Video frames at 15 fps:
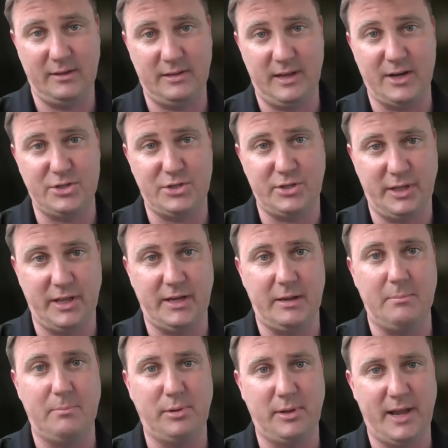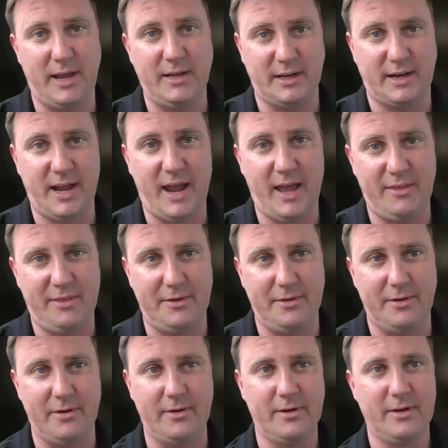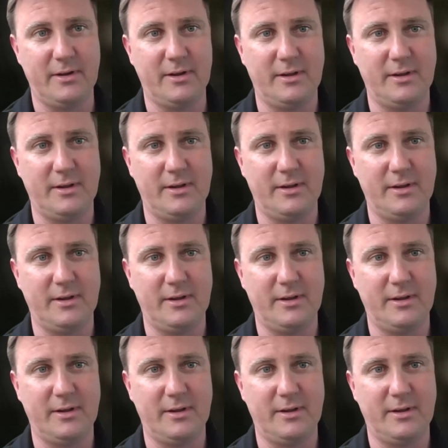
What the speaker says: to actually like implant a catheter